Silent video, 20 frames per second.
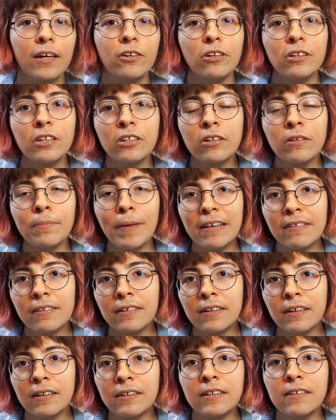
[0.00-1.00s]
Traditional
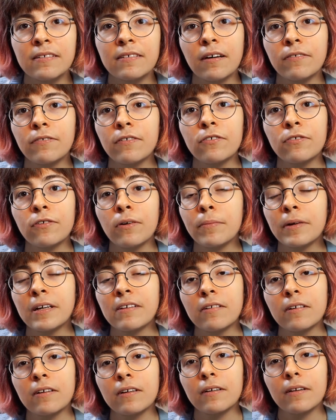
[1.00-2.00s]
masculinity suffers
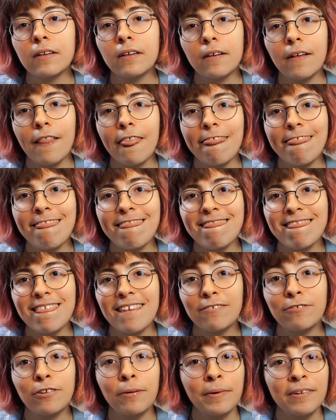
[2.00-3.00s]
from
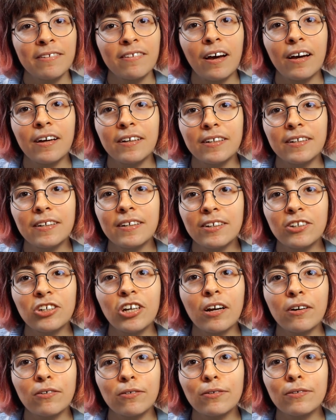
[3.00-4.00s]
anxiety in
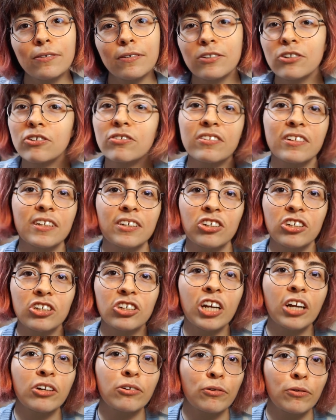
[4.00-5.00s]
general. Just in
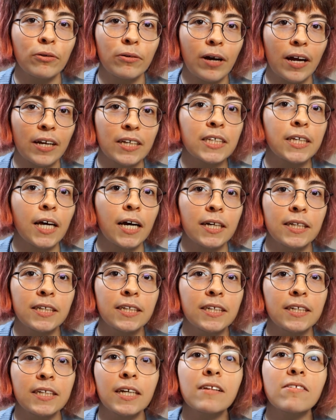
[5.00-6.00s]
general,
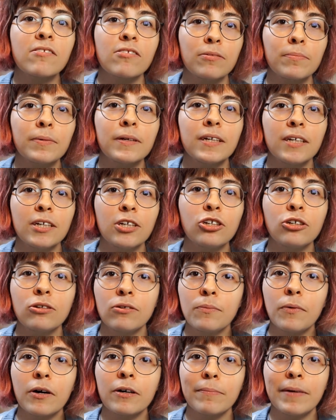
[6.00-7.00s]
anxiety tends to be an issue
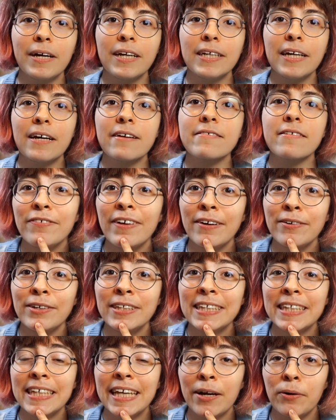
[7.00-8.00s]
among men. Yes, very
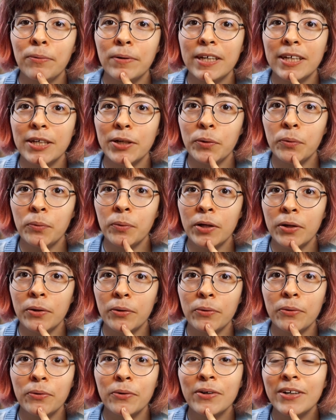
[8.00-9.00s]
scary.
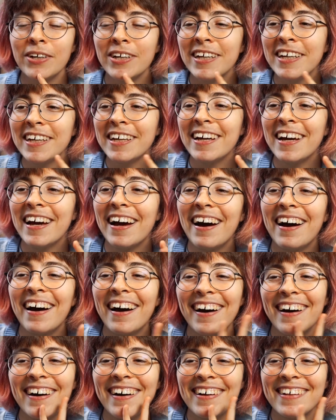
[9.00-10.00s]
Well,
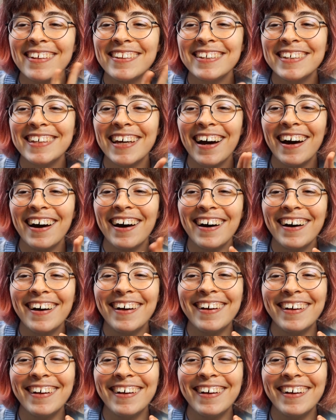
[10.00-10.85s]
yeah.